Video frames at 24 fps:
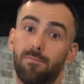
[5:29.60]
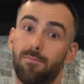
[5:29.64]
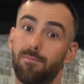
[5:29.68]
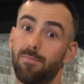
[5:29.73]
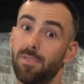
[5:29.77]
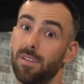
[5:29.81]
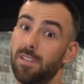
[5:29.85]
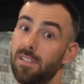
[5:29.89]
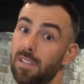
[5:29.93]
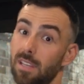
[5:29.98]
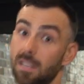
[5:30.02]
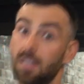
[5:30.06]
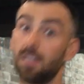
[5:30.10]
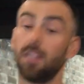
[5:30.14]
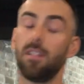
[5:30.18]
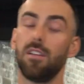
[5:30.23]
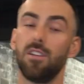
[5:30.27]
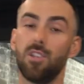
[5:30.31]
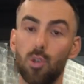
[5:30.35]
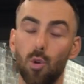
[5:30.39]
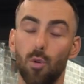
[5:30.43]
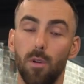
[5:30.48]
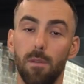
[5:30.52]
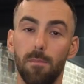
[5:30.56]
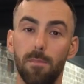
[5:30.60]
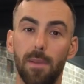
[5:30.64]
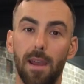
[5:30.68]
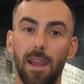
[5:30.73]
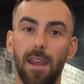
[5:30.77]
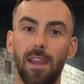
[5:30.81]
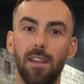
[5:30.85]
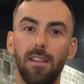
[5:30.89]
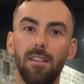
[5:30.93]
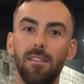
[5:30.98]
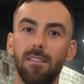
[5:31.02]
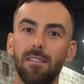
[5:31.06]
particularly joint
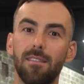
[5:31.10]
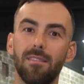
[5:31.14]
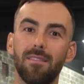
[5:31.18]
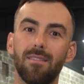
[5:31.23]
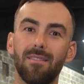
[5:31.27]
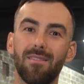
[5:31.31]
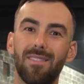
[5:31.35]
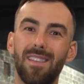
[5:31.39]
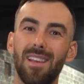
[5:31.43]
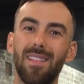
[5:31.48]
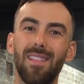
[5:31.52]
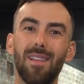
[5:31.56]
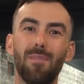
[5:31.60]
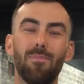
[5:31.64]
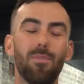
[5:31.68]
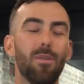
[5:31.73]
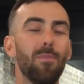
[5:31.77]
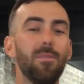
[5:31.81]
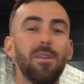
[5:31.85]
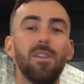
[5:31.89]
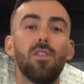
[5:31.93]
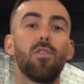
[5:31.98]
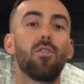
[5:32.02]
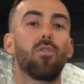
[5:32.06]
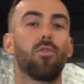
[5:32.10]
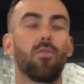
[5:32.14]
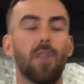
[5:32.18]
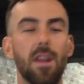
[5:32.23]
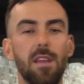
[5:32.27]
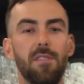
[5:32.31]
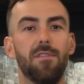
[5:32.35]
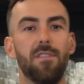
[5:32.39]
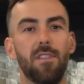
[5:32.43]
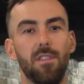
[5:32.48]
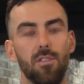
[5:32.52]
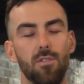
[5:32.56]
pain, then they're probably not
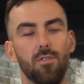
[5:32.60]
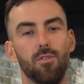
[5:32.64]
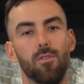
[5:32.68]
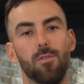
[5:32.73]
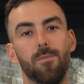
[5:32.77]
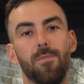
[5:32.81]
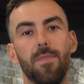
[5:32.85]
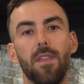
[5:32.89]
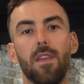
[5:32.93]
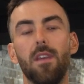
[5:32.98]
great for you.